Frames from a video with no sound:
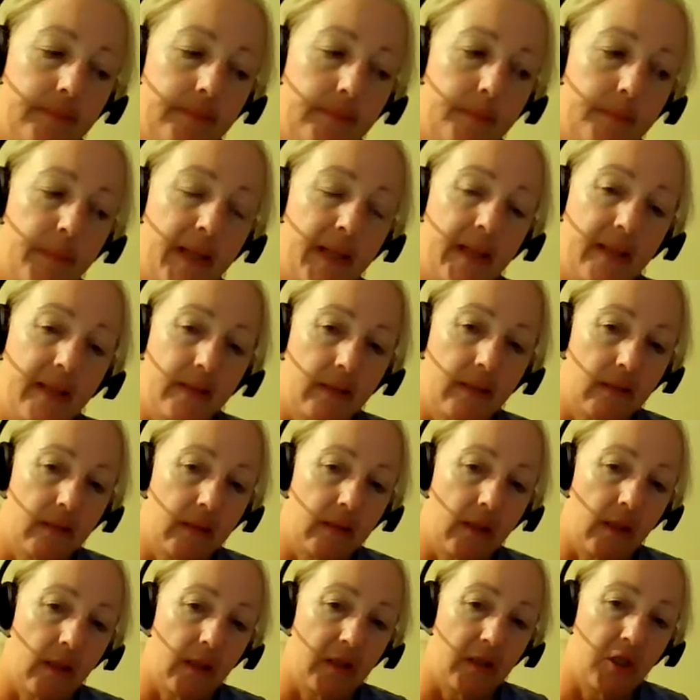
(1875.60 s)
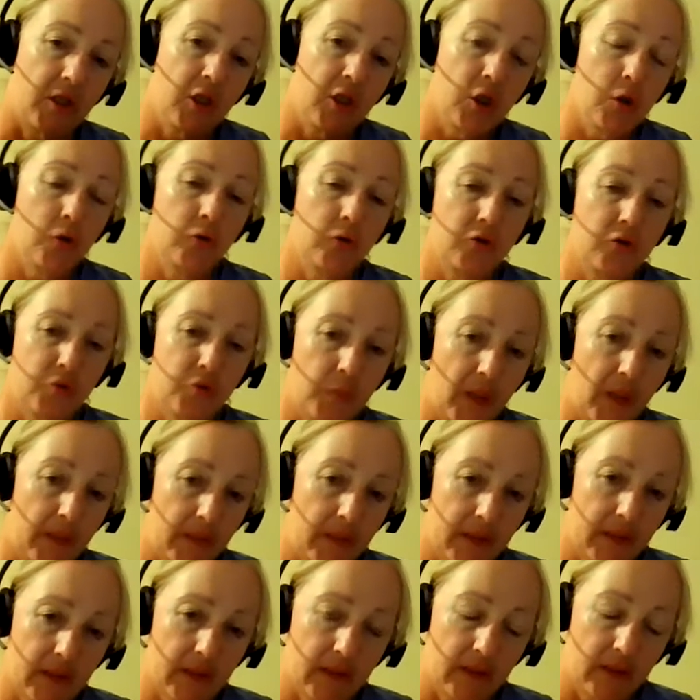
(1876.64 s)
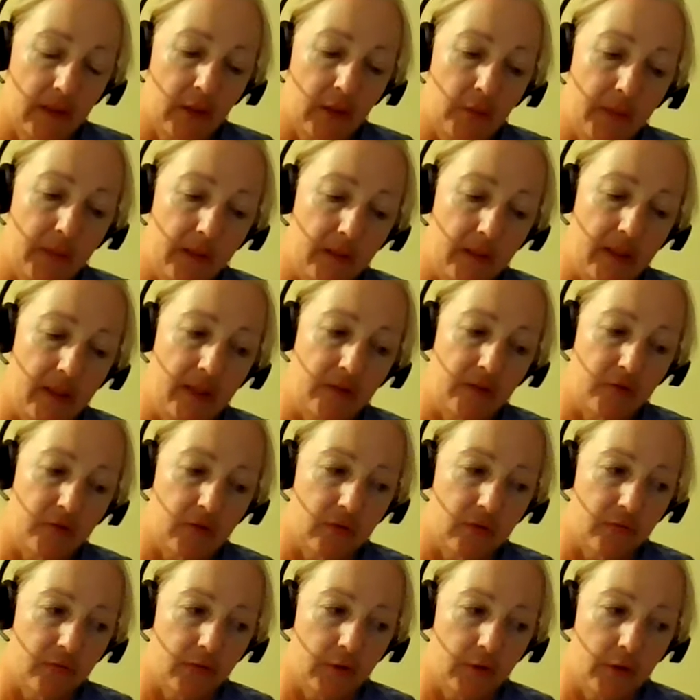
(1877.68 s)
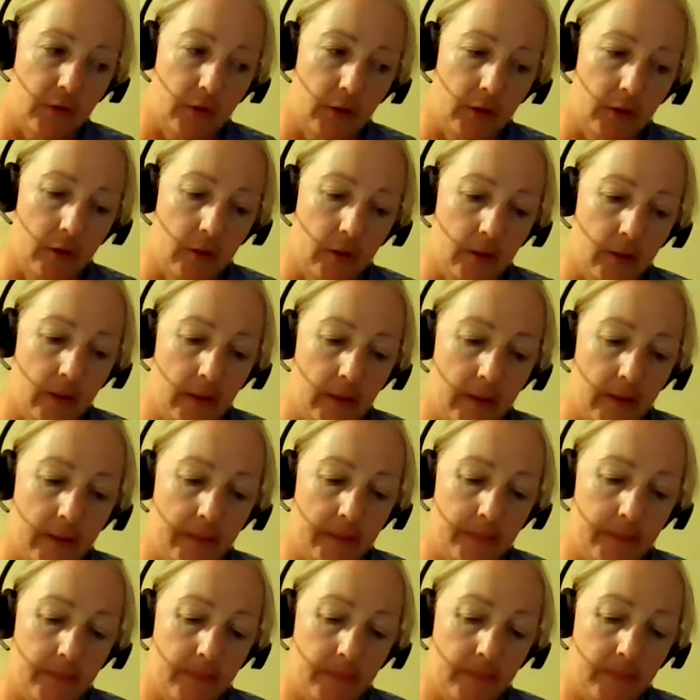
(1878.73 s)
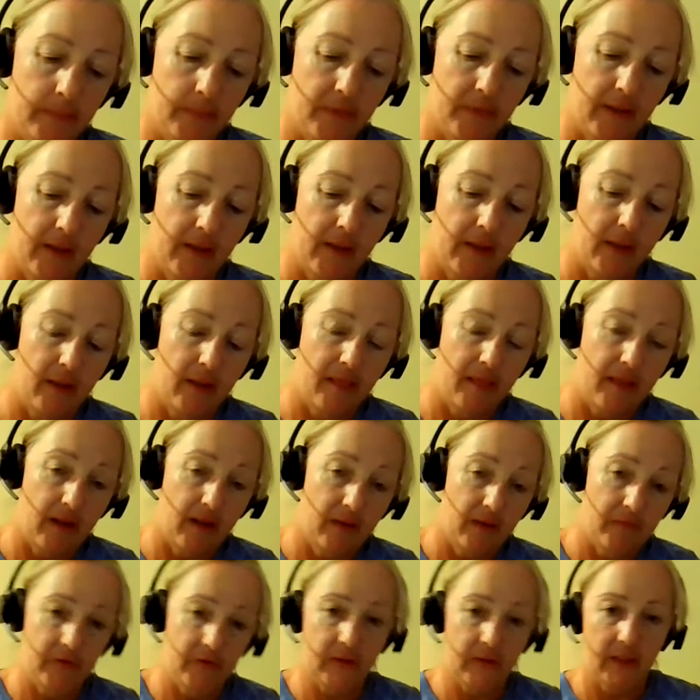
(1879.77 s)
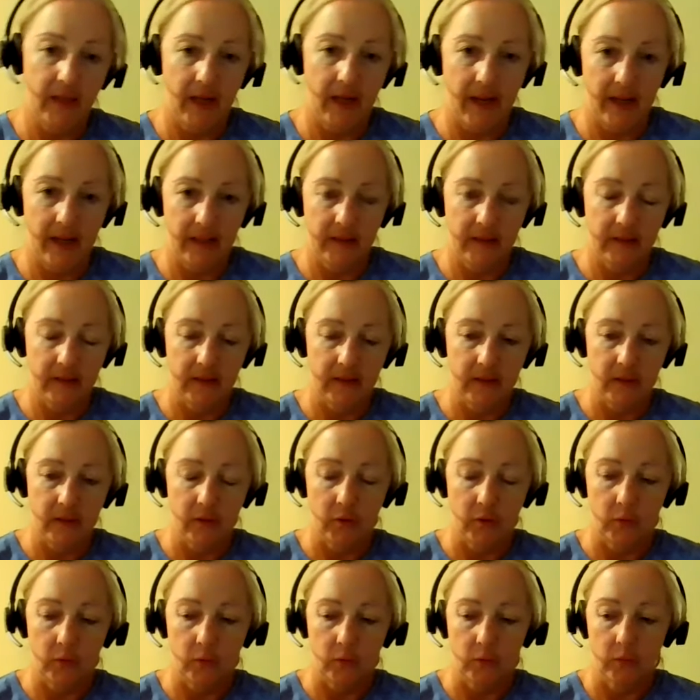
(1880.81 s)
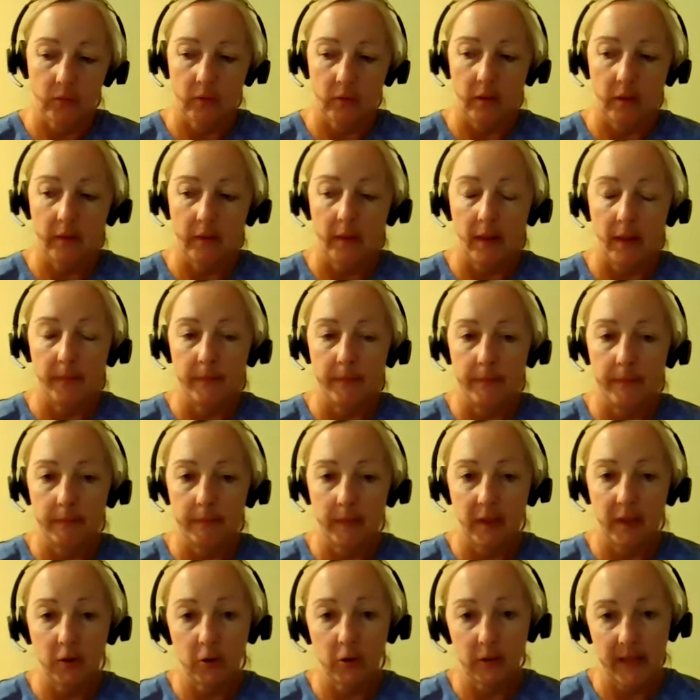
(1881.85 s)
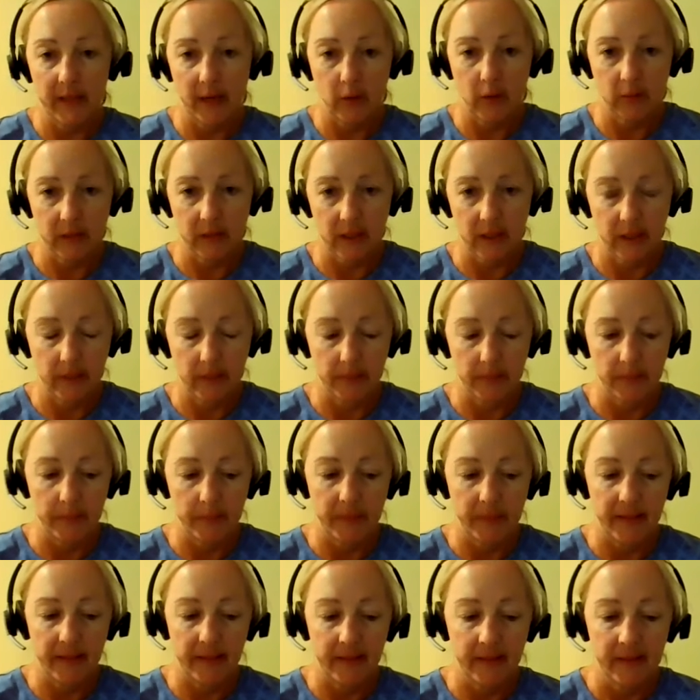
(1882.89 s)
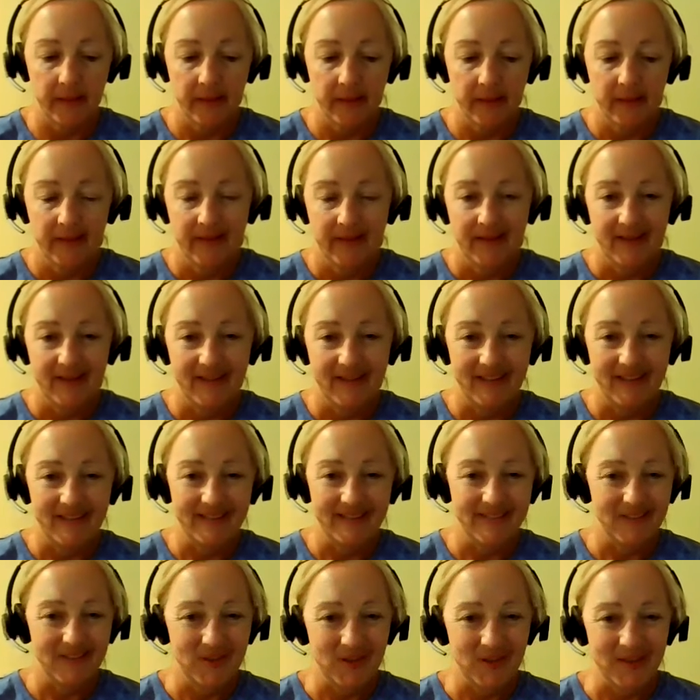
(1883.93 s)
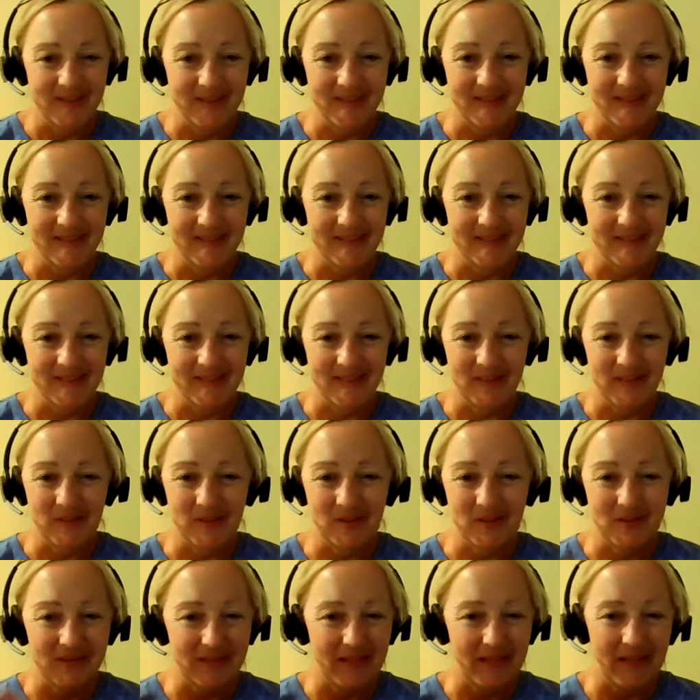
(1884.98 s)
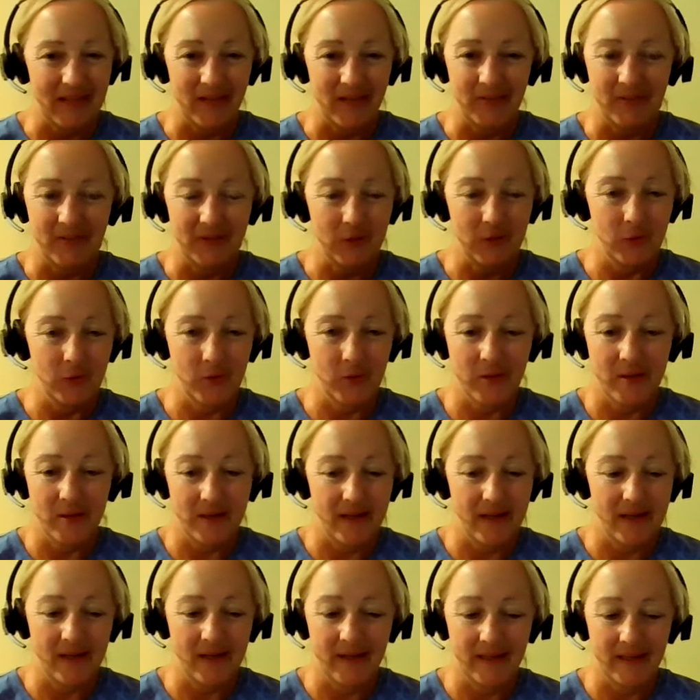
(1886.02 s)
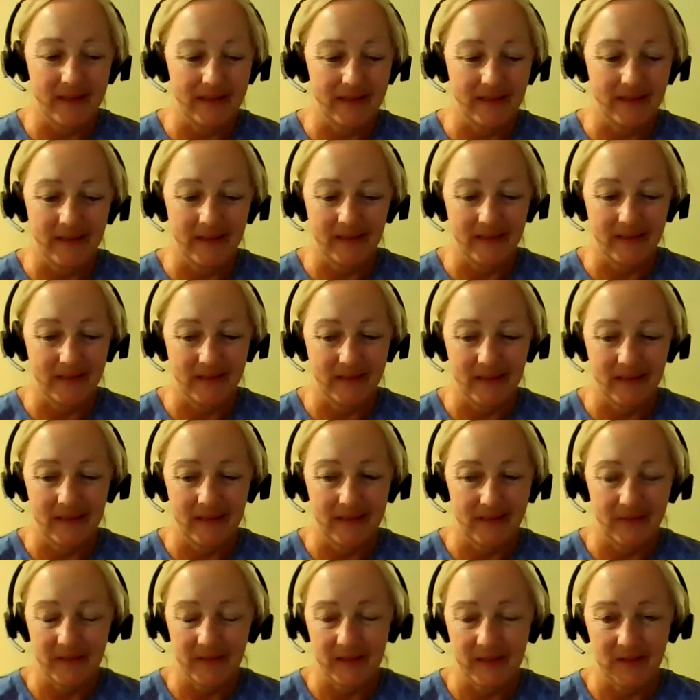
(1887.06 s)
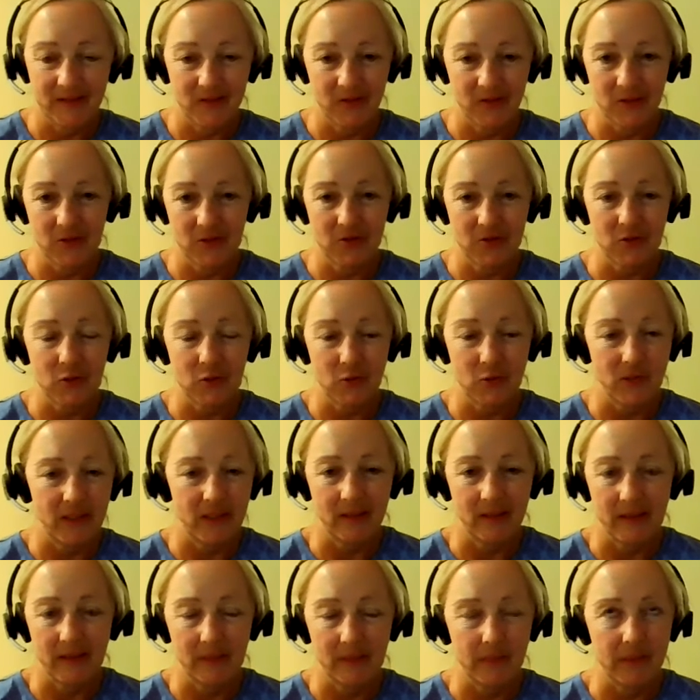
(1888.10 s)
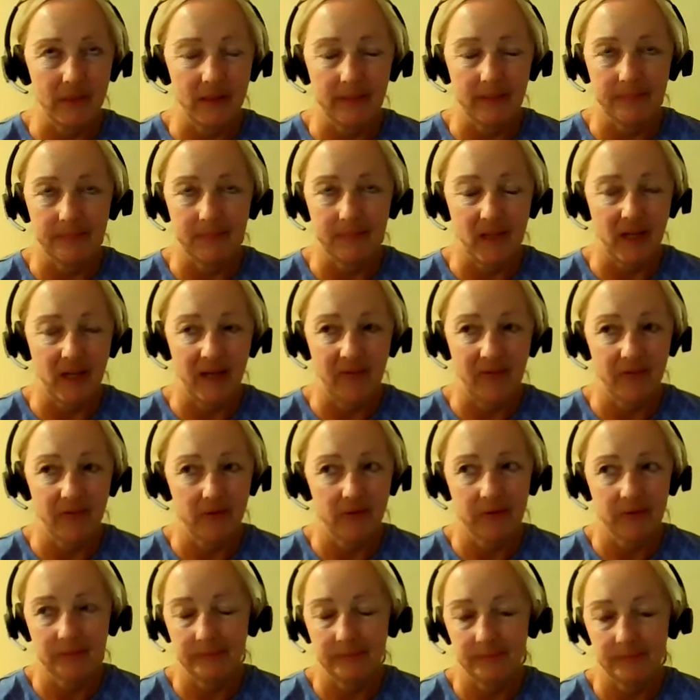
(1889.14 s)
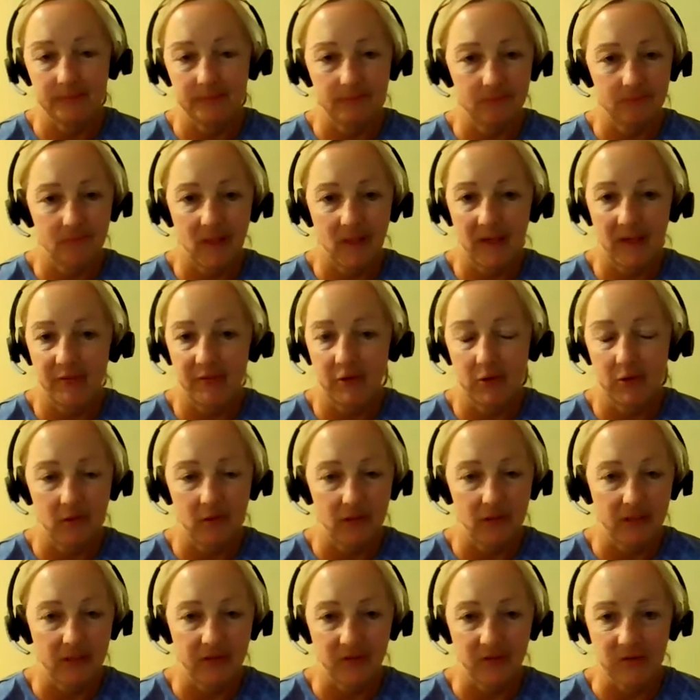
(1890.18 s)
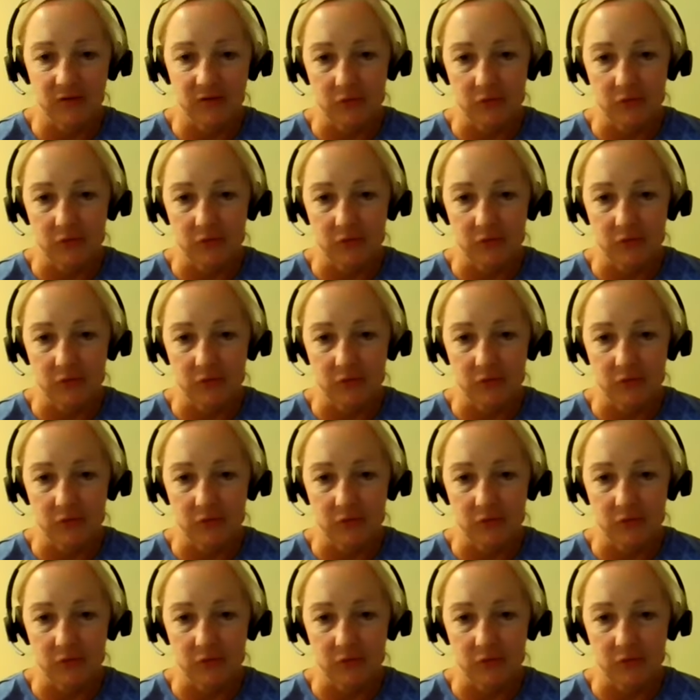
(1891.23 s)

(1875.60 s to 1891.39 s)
but a huge public humiliation for her, that thankfully had a good outcome, but just like a fluke thing, and it affected her so greatly. But yeah, I've heard all kinds of